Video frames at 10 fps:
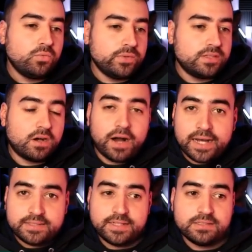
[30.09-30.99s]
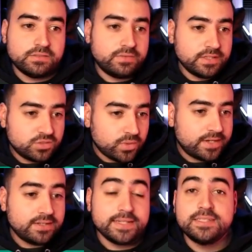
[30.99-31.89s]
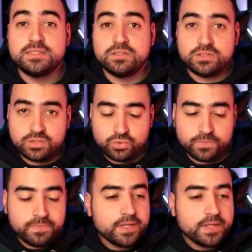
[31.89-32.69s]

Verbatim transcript: with the IDs of list one and list two.